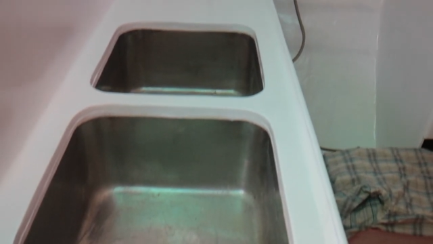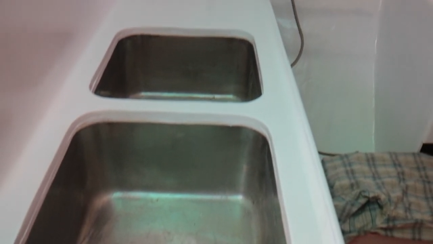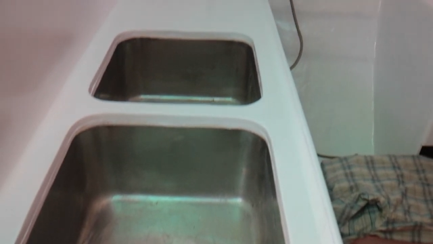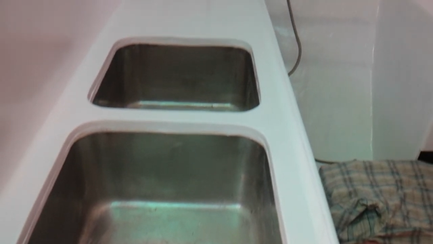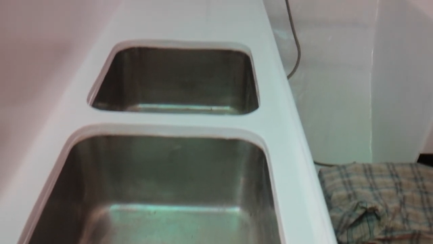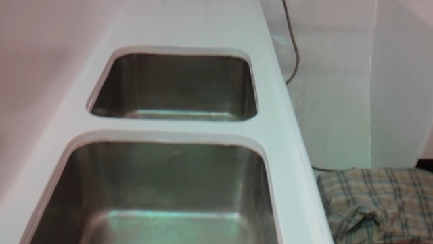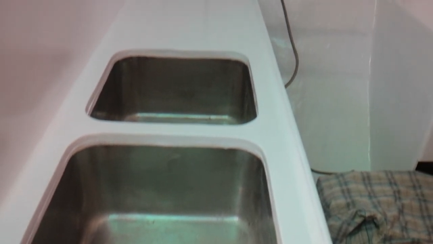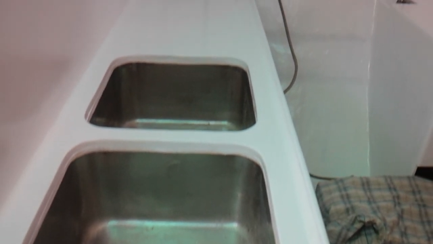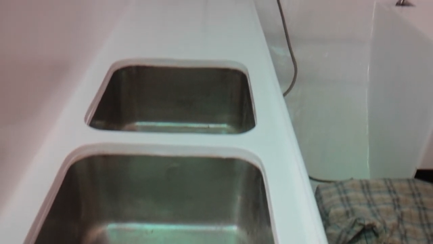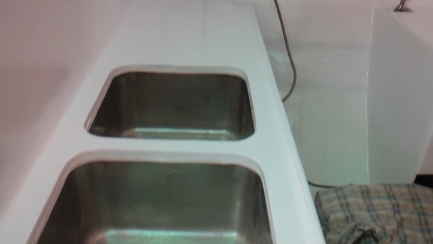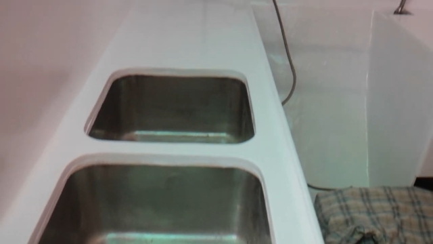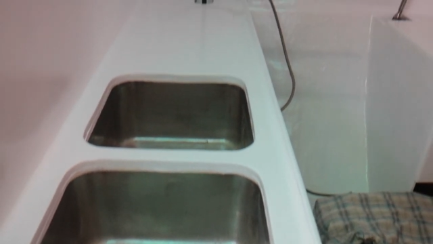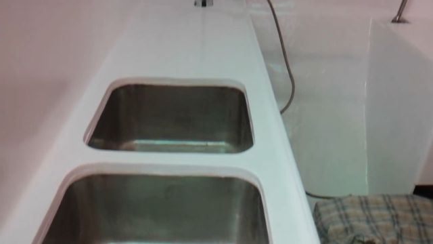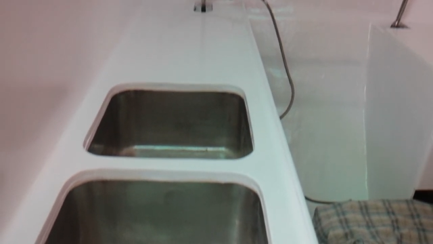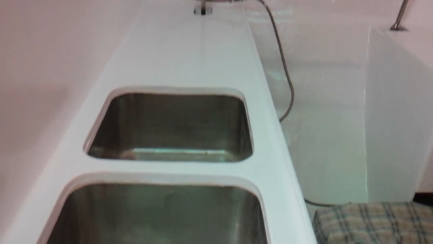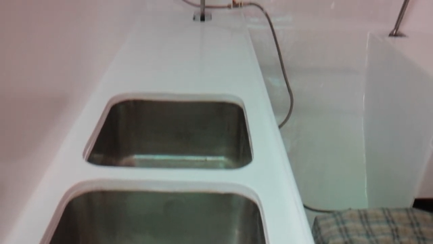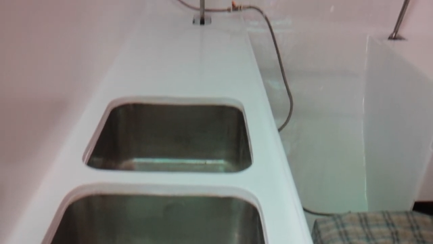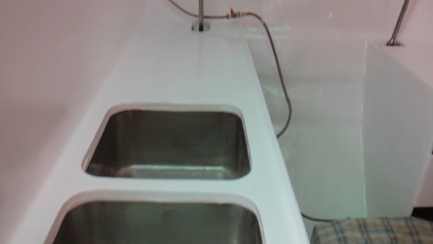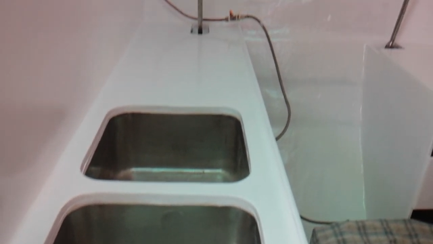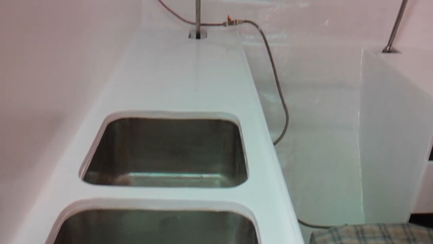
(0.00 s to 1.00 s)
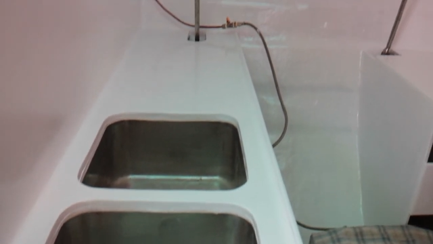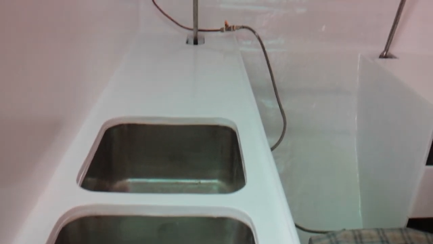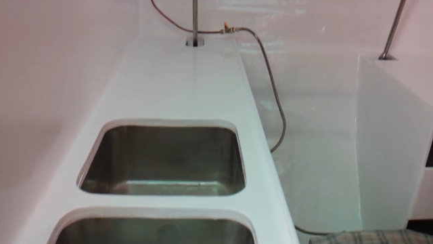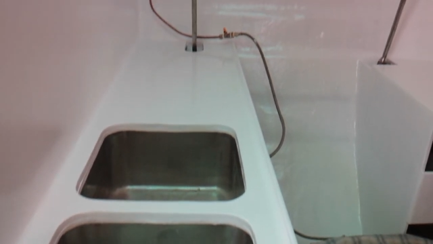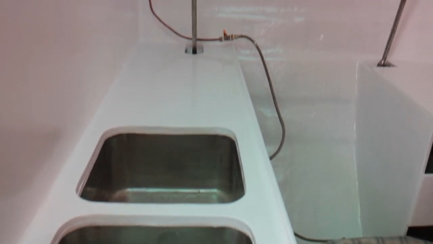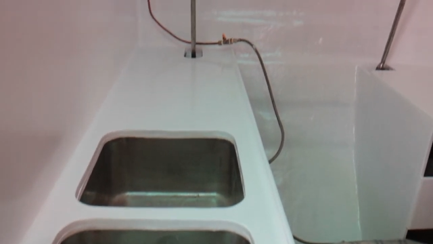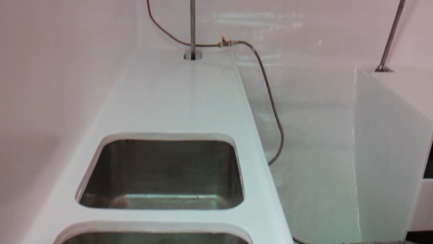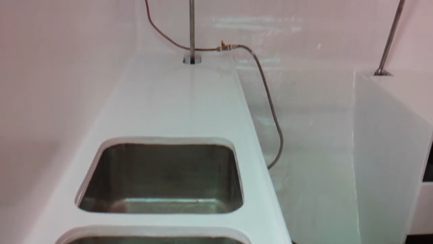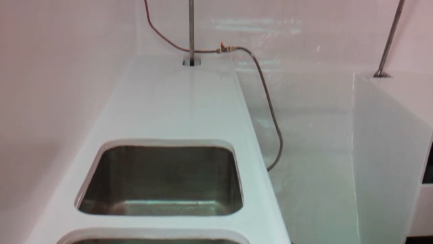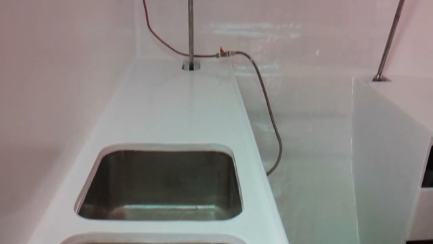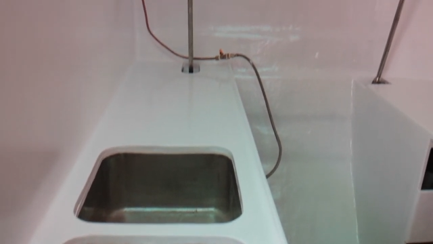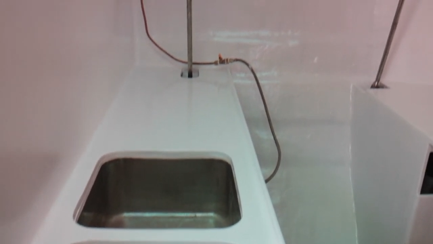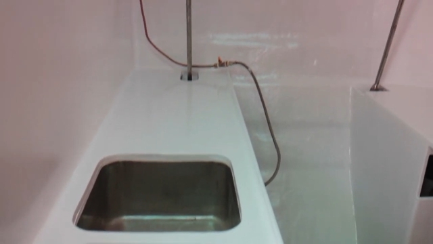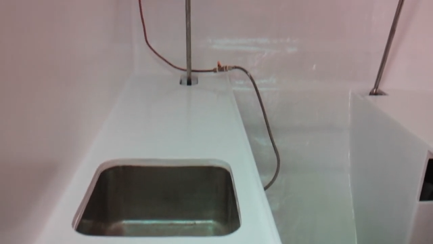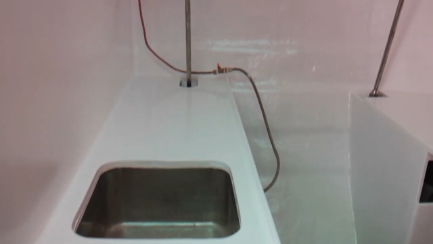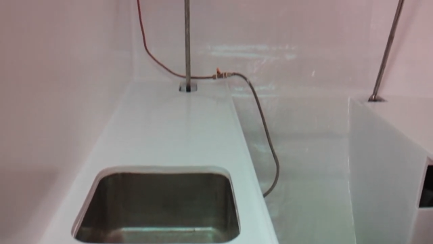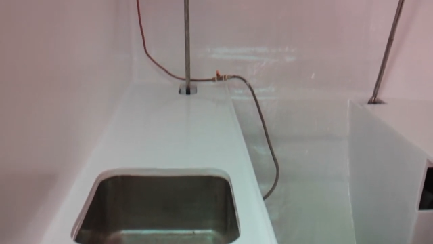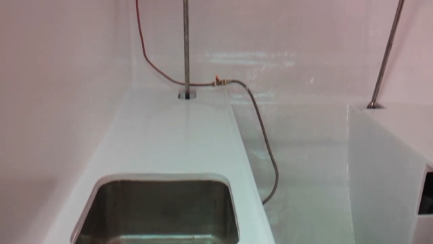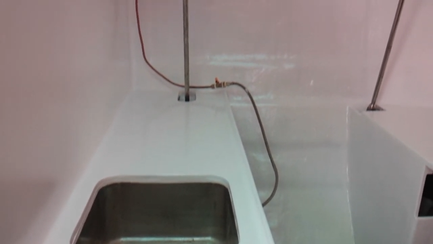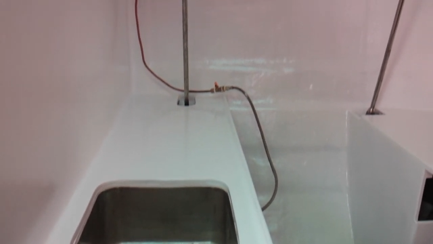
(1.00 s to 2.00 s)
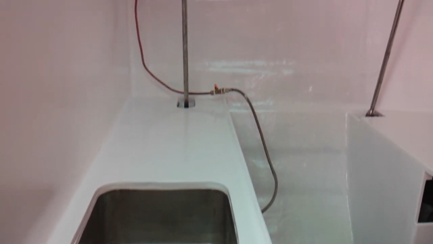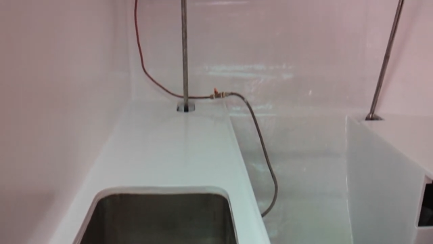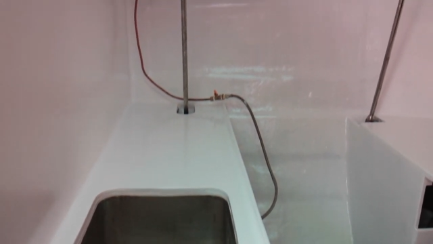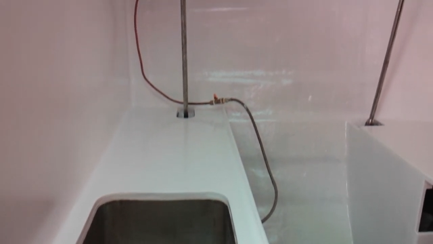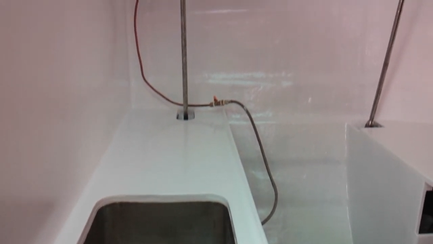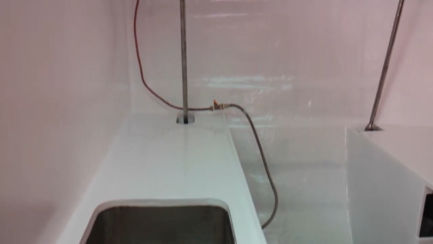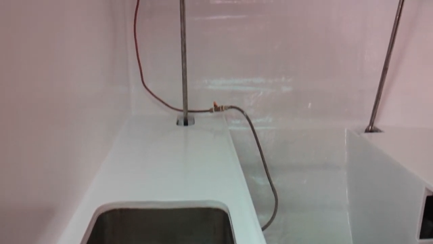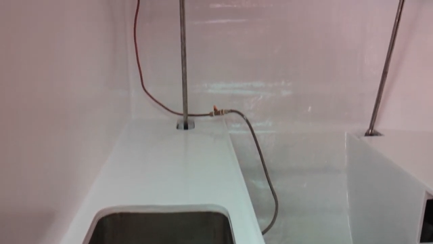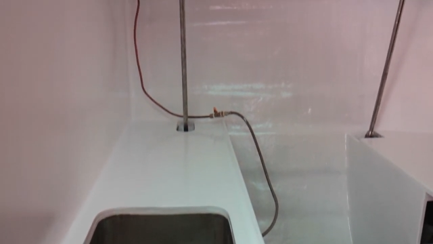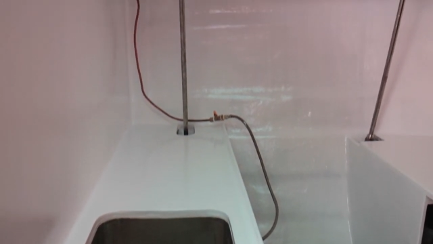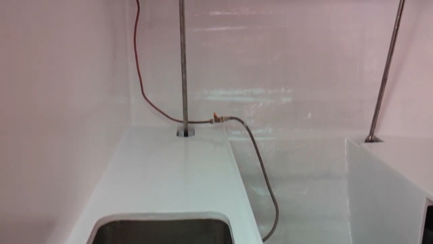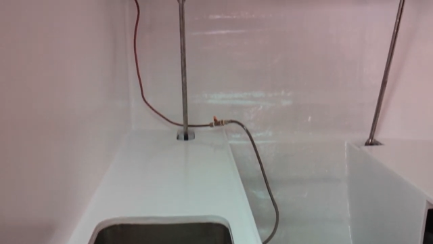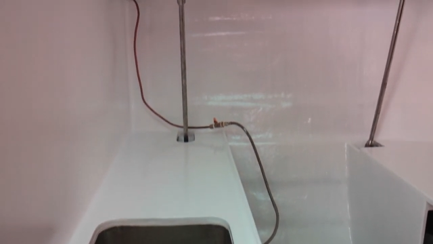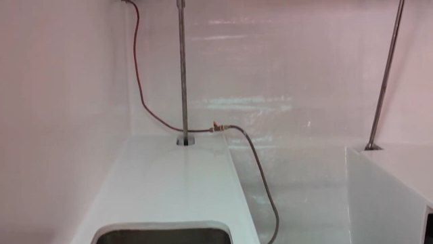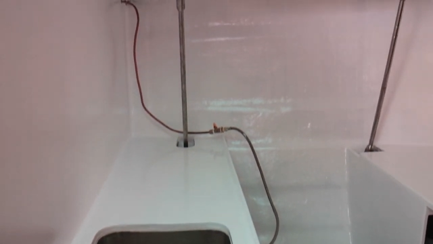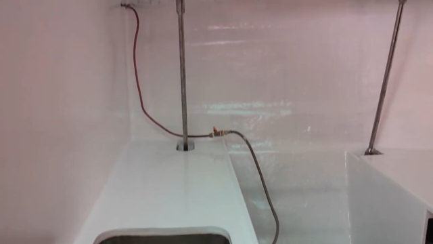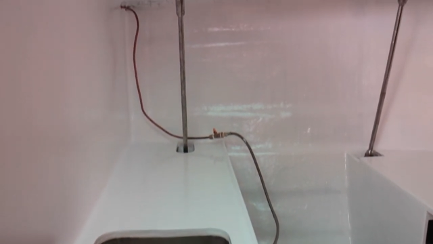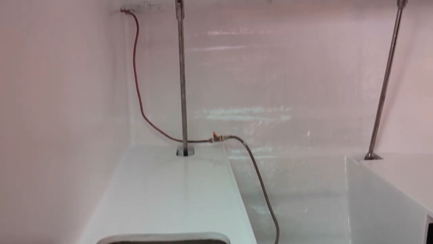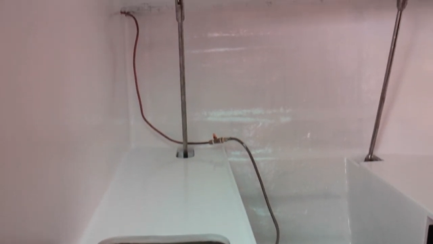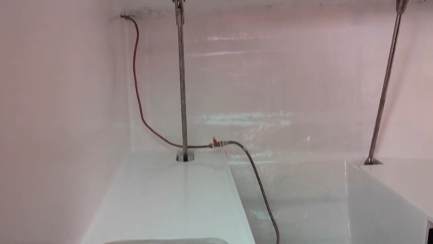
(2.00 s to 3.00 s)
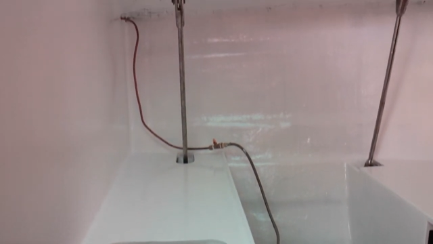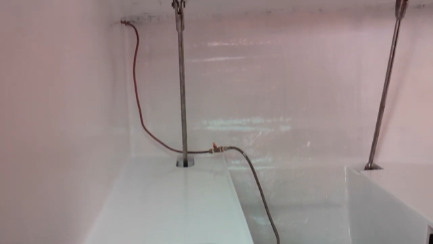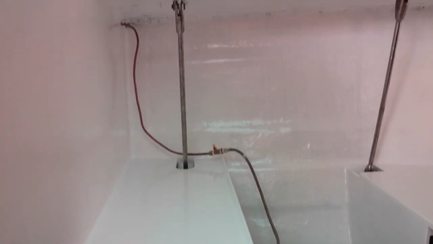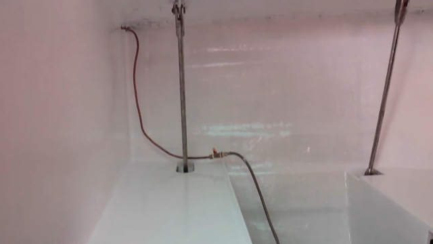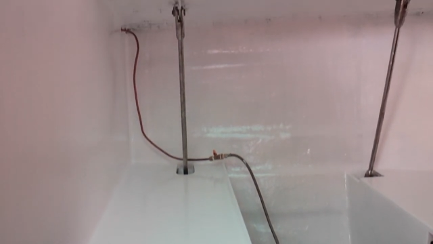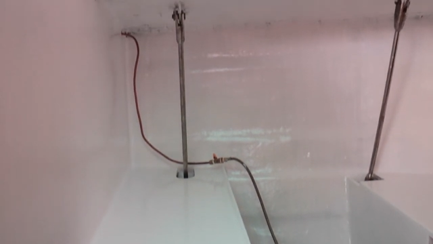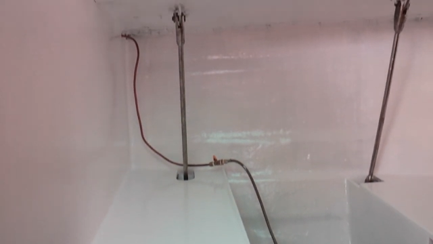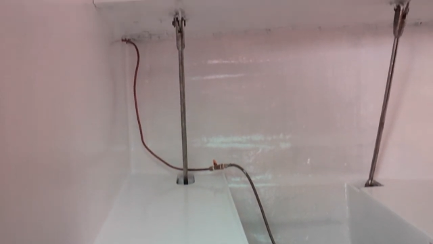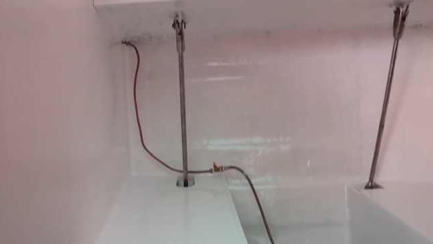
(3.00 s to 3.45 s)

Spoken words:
[unreadable: no face in view]